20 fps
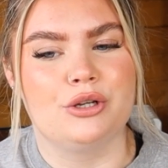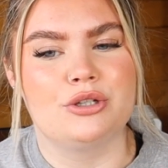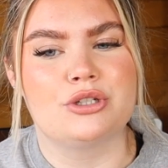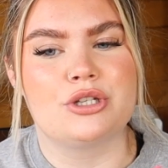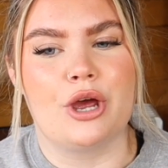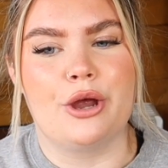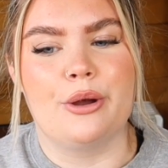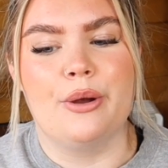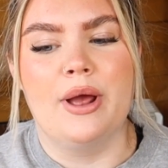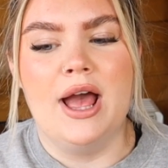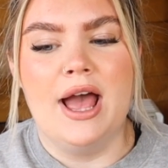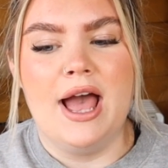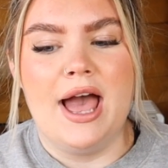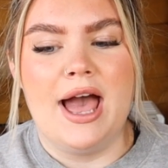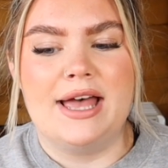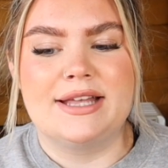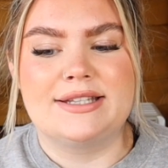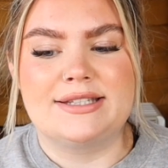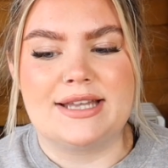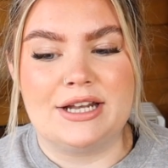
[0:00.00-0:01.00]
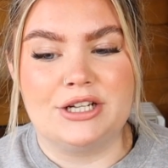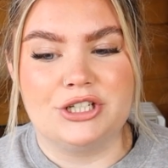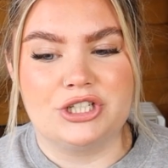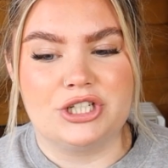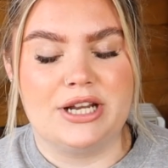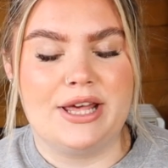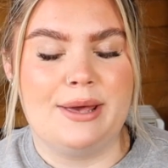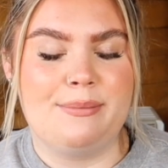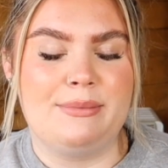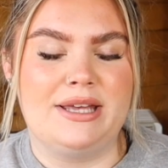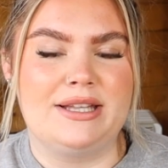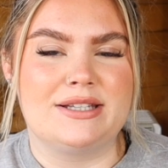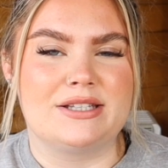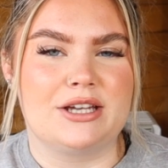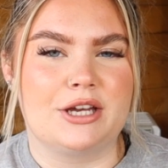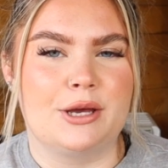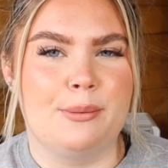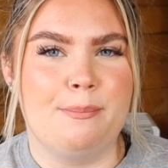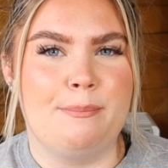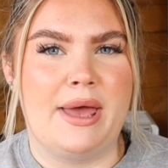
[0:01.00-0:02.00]
So essentially it means
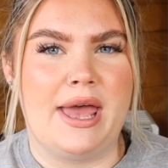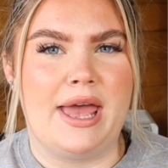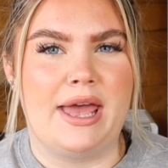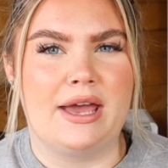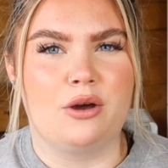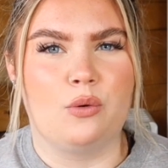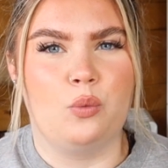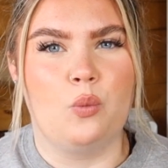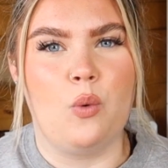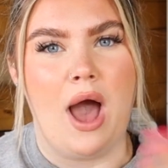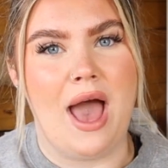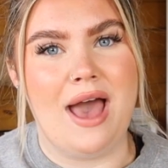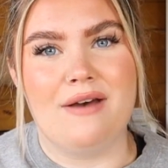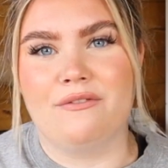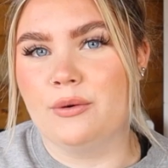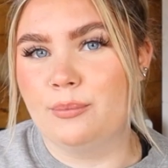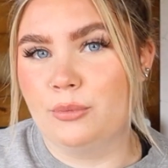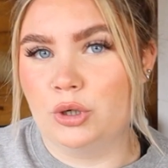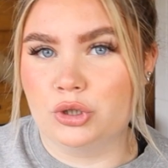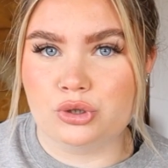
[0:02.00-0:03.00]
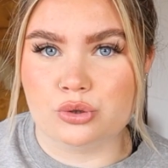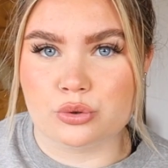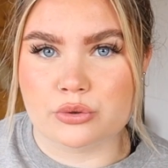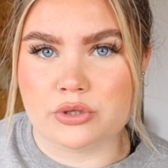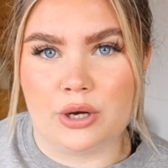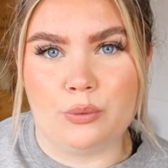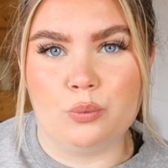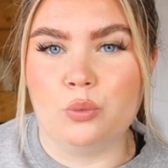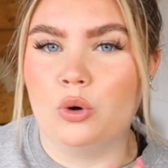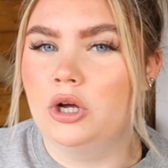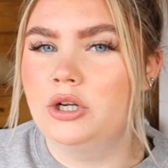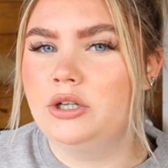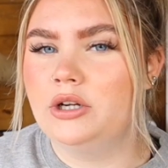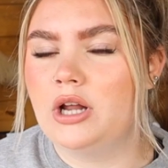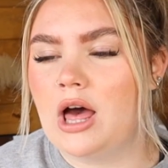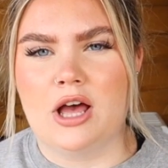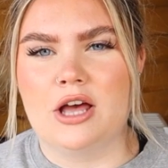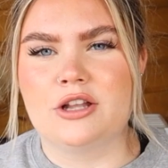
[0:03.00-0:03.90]
I can pick whatever modules I want,